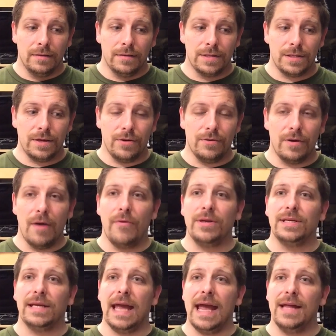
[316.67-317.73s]
So I went
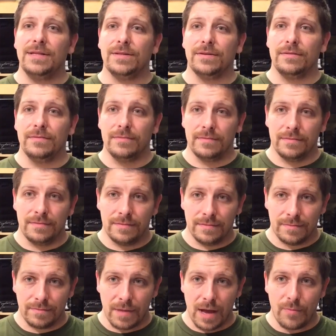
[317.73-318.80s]
to cancel
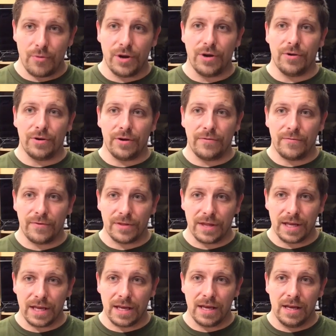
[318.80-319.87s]
my pre-order for
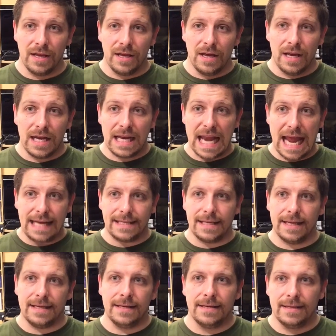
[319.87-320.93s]
the Nate